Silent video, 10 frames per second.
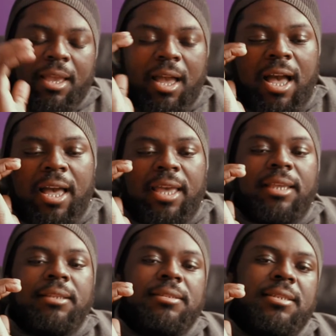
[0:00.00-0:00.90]

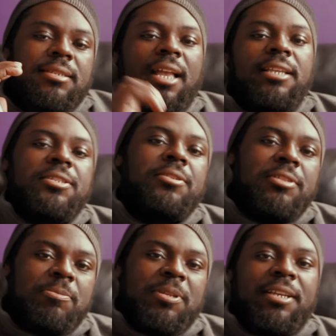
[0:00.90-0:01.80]
I decided to do
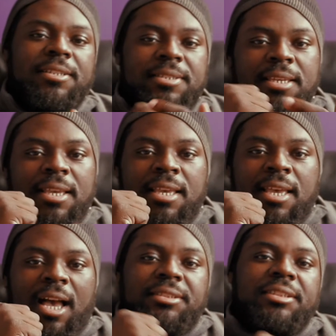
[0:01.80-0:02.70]
this because
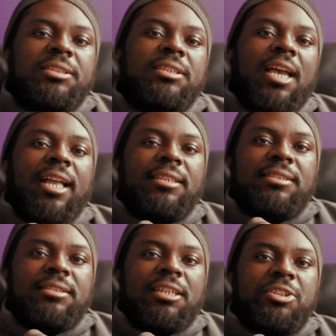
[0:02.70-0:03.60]
I just had a
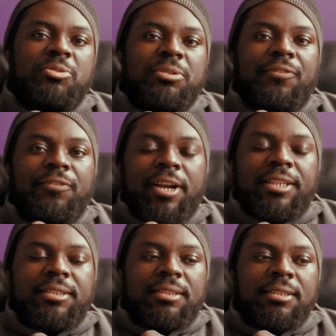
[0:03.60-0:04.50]
discussion with a
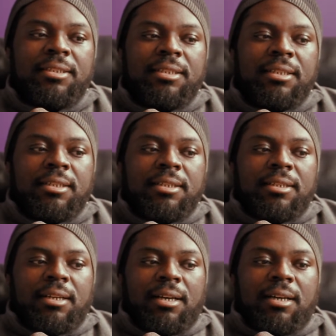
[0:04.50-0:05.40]
friend,
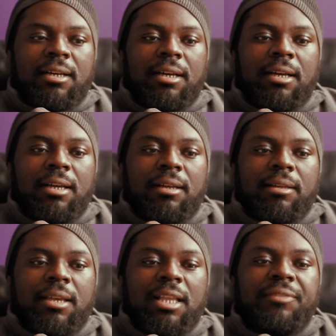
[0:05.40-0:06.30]
uh,
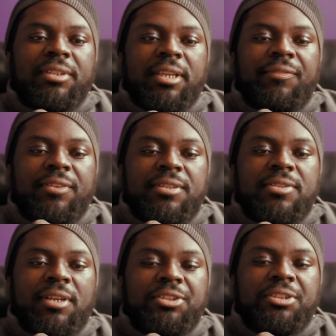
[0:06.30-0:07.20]
kind of a lengthy
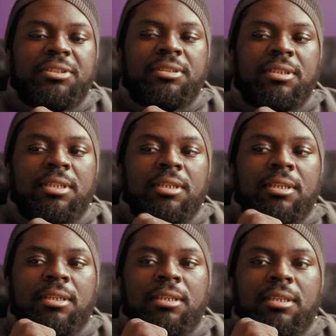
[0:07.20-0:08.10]
discussion.
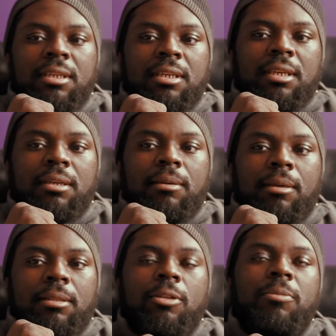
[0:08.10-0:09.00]

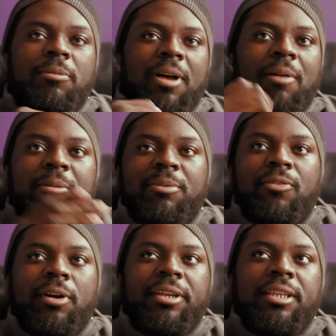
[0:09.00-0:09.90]
A little bit about me
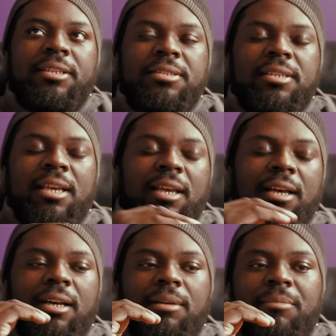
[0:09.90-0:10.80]
before I get into that.
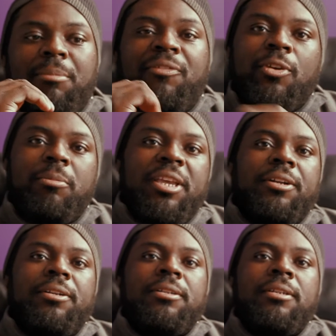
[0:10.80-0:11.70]
Um, I'm a
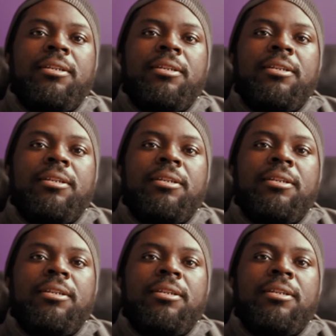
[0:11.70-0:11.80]
filmmaker.